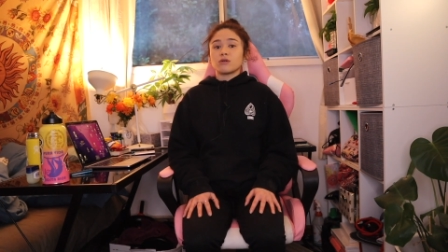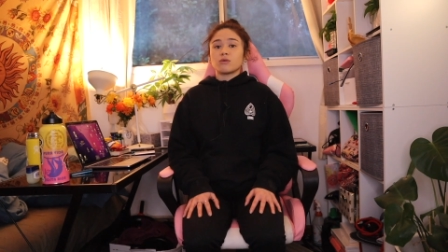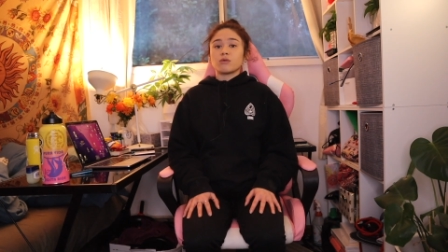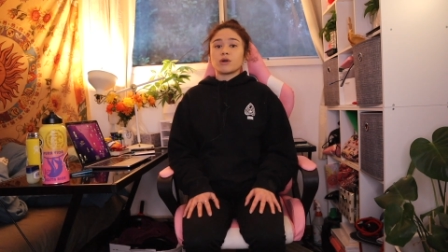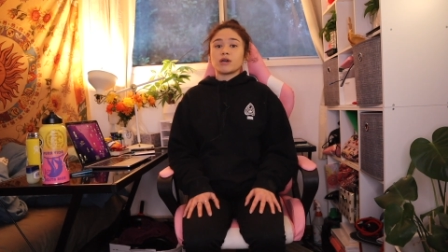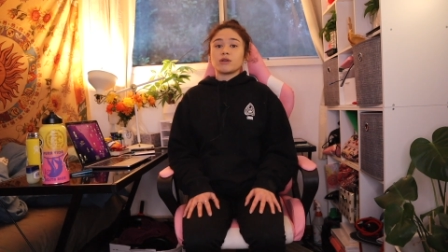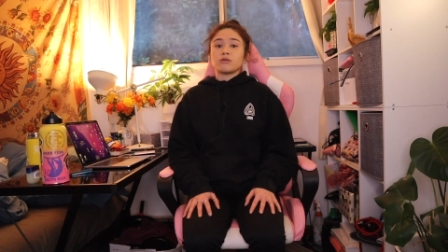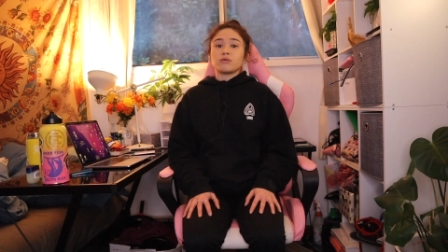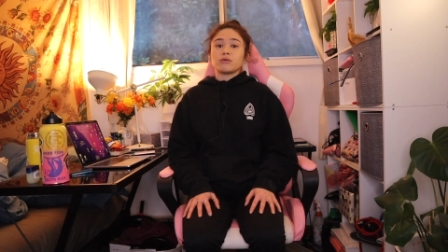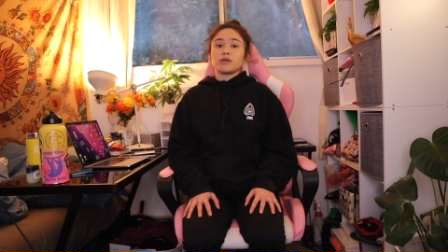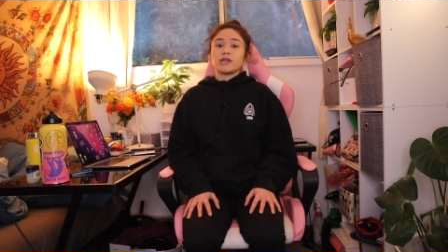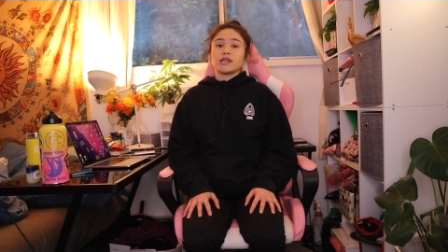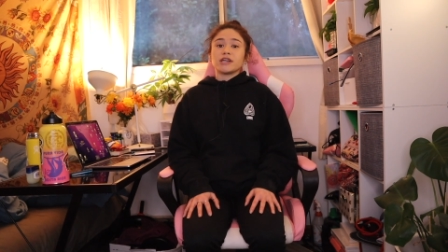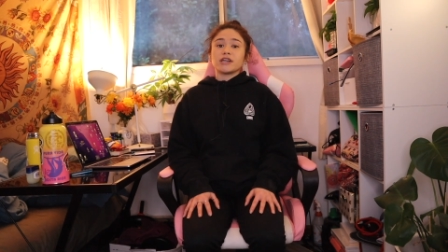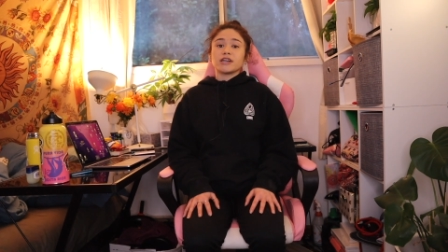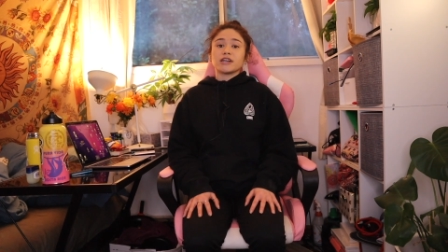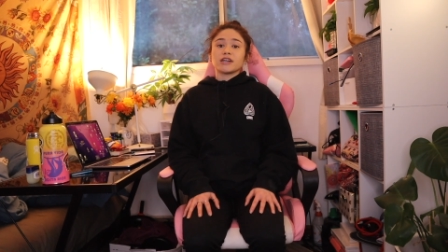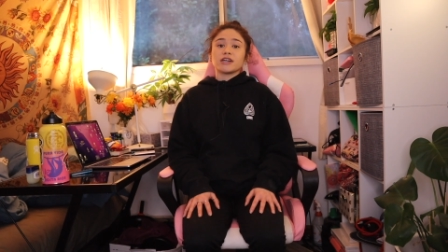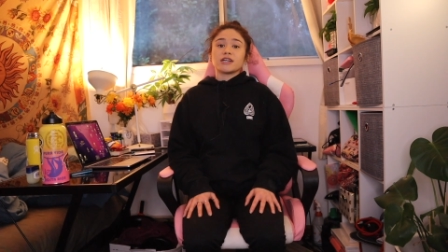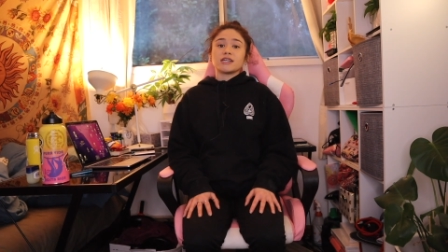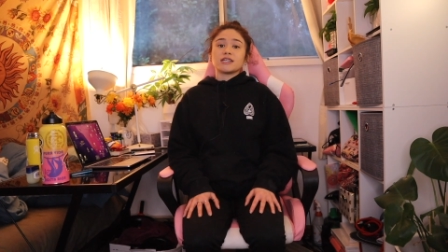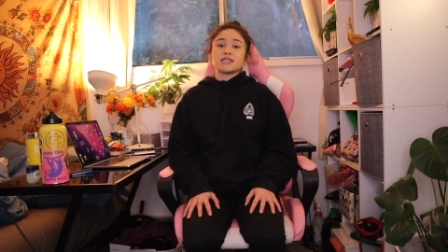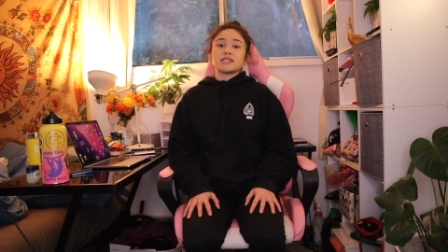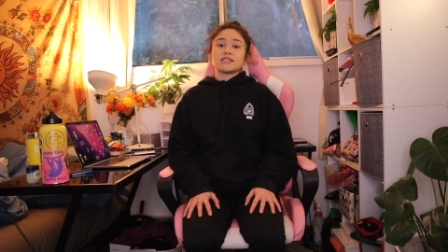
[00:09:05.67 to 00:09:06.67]
when
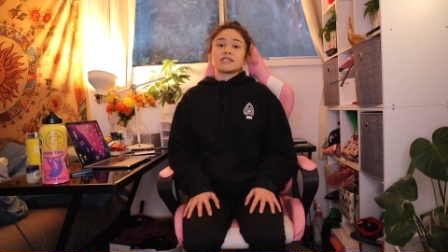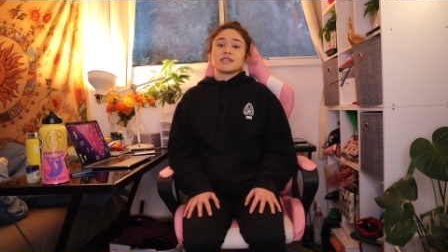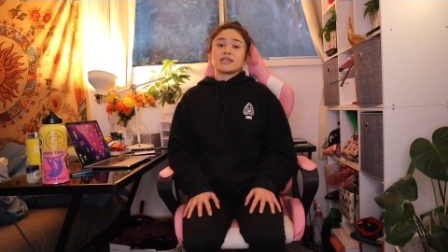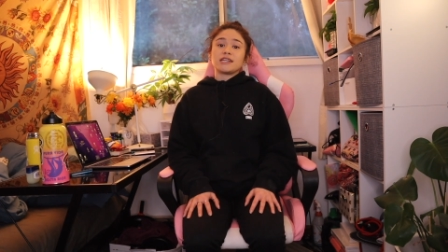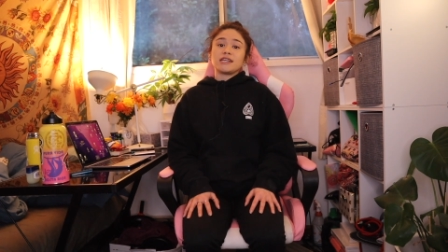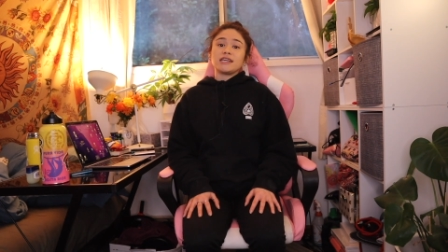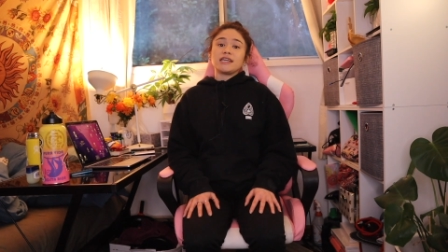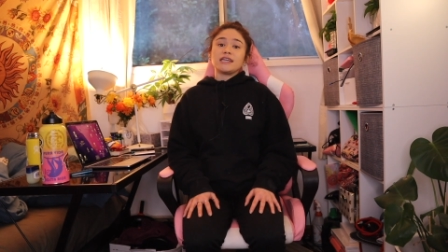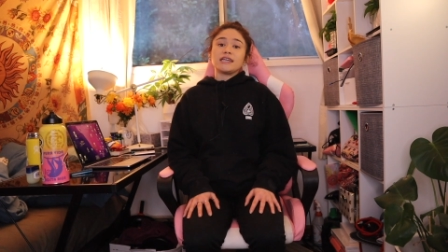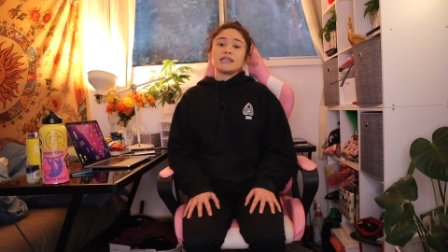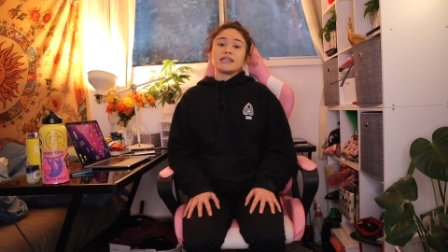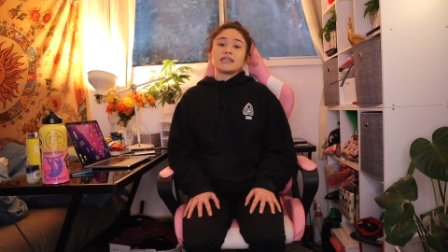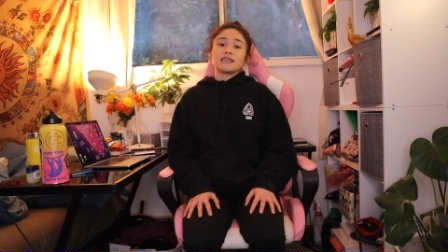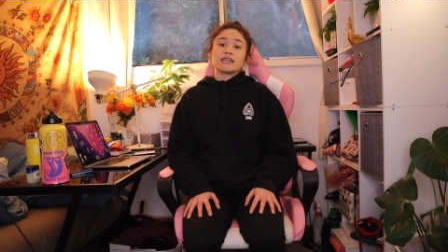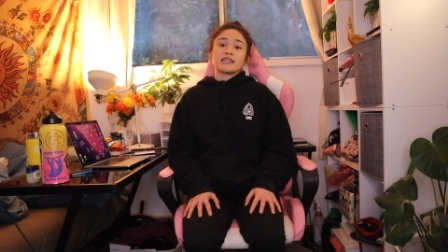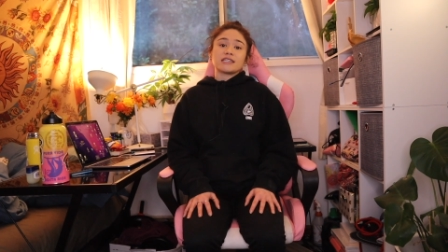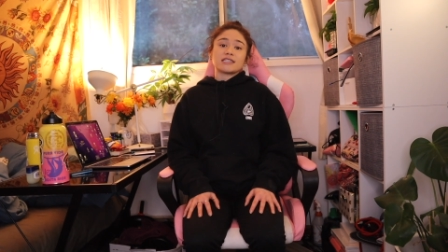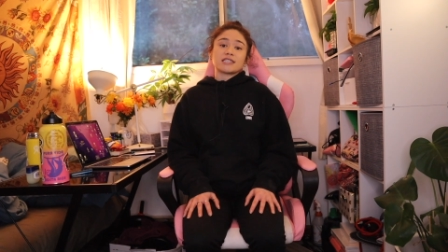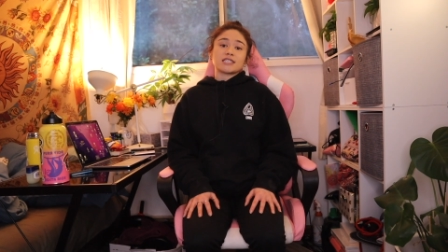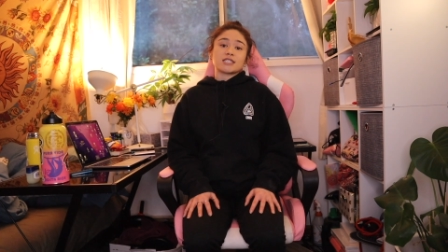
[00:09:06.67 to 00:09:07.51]
we're sitting is